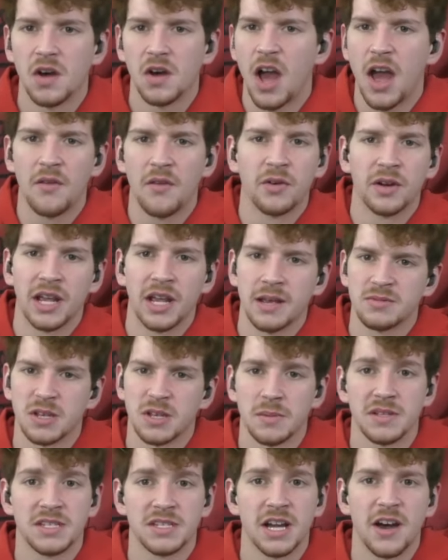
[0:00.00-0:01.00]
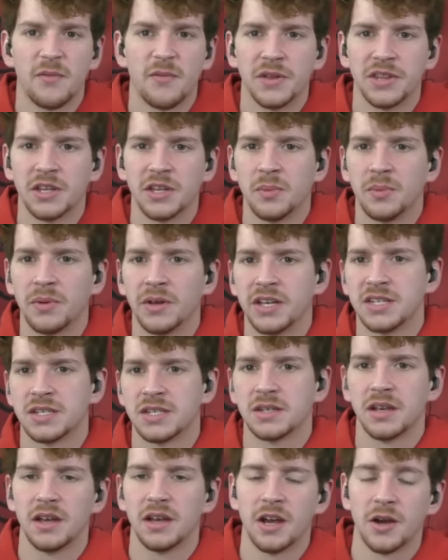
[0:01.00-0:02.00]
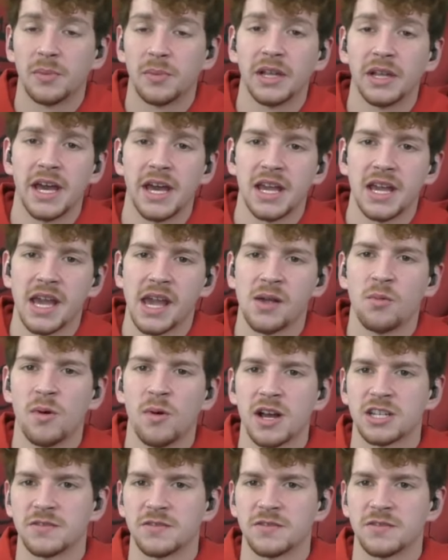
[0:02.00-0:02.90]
every game's going to be tough, but they'll play a West